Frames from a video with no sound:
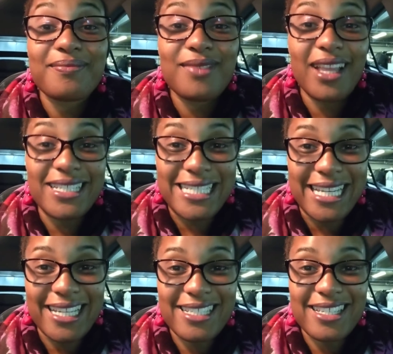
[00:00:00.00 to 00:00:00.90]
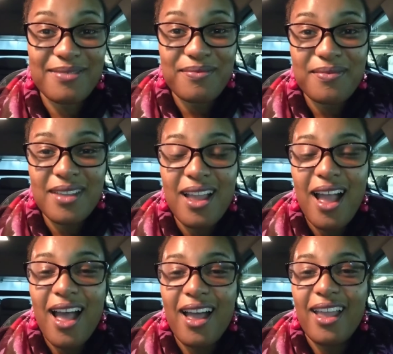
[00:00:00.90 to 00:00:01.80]
Well, I didn't.
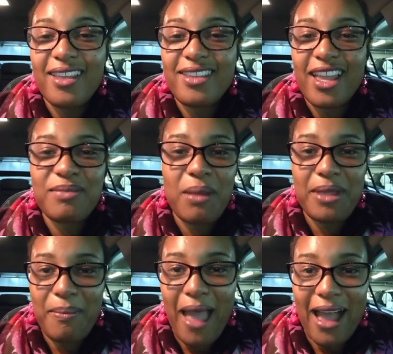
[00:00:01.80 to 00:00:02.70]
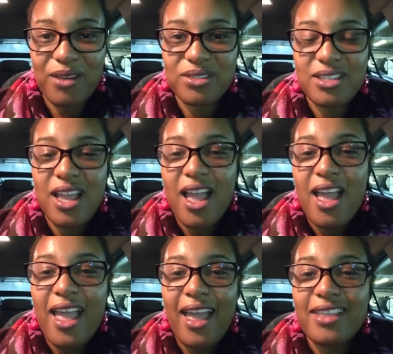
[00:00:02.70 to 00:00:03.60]
I gained maybe a pound.
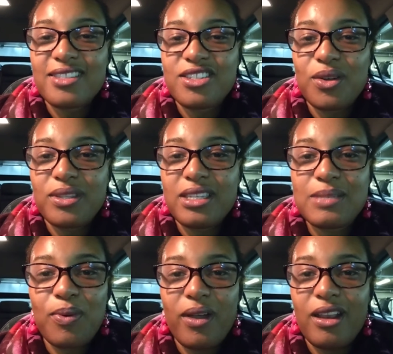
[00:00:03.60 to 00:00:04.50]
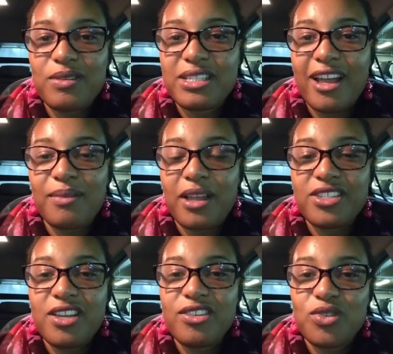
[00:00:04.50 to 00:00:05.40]
And so at this point, I was down about
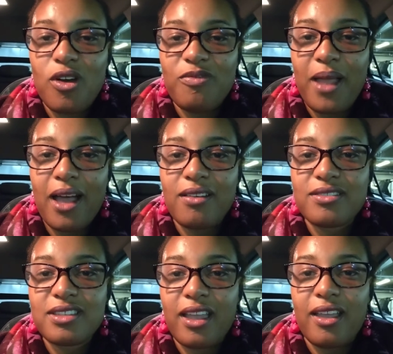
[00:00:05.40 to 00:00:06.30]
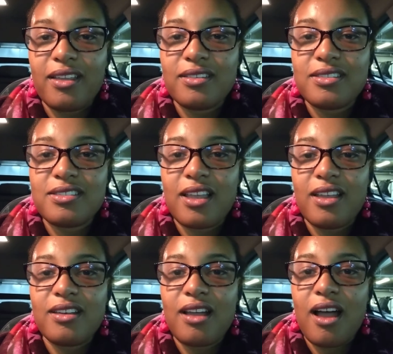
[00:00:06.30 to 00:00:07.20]
10 or 12 pounds and
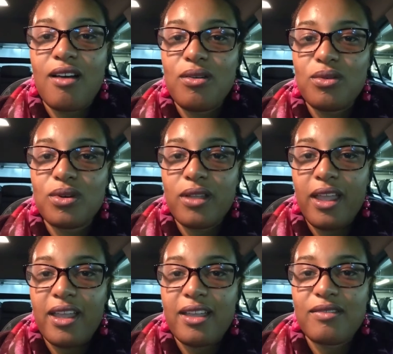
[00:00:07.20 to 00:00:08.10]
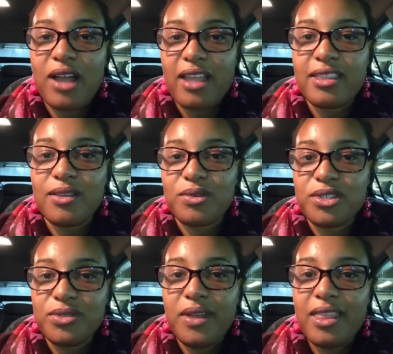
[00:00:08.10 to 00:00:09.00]
said, oh, okay, I think we're
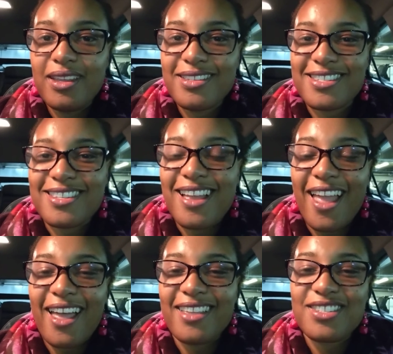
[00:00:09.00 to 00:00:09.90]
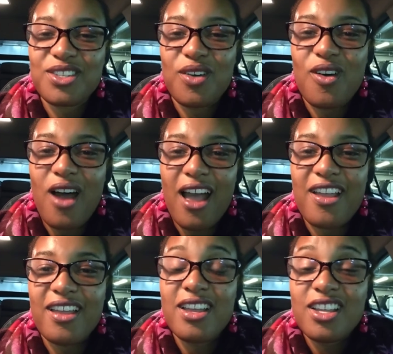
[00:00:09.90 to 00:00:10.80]
doing this. And so
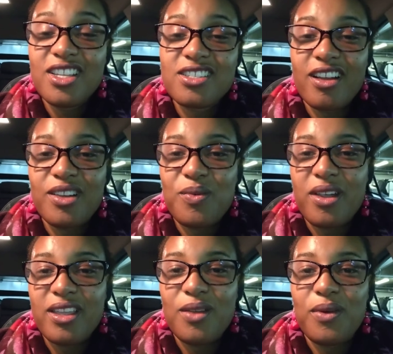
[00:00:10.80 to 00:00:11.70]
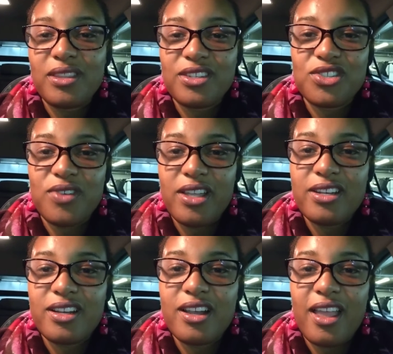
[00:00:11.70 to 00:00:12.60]
I started working with a
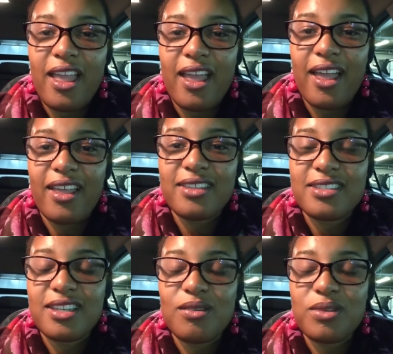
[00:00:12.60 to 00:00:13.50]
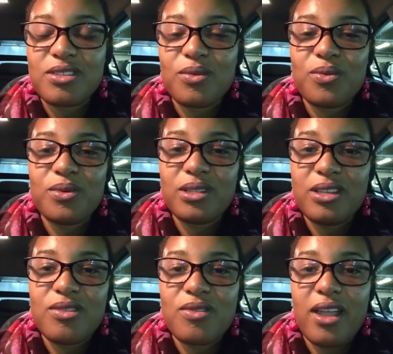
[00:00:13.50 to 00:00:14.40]
trainer, and it was a really
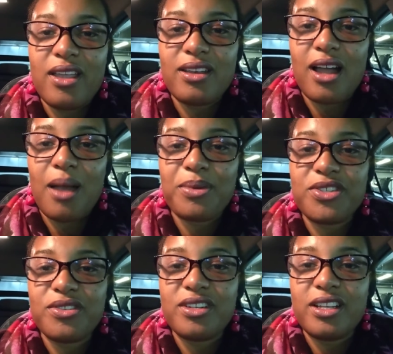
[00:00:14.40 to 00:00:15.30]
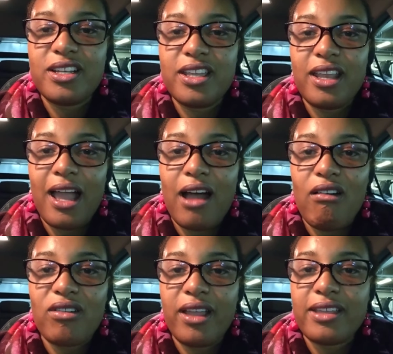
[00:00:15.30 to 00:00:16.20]
great opportunity to get
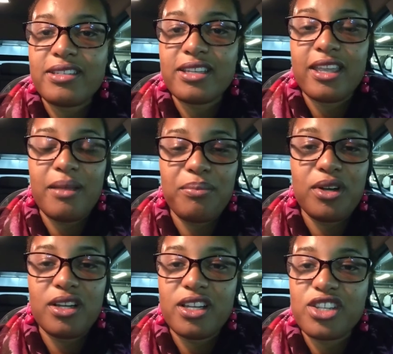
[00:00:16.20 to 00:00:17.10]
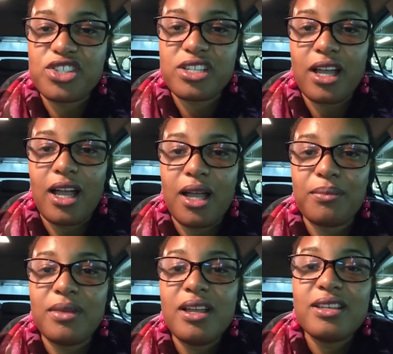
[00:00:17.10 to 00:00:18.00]
out, to get pushed,
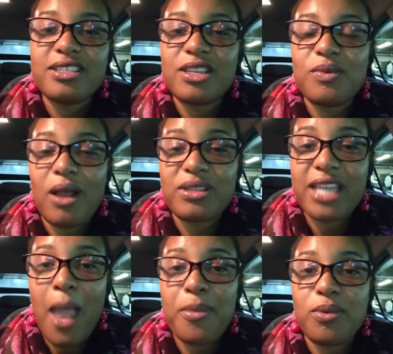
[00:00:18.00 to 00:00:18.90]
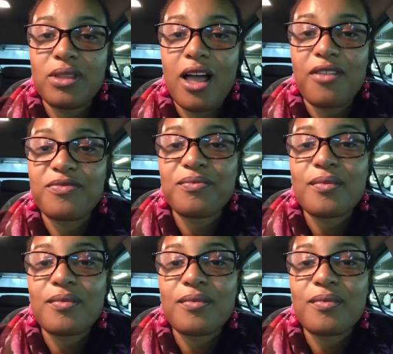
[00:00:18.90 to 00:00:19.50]
to see what I was capable of.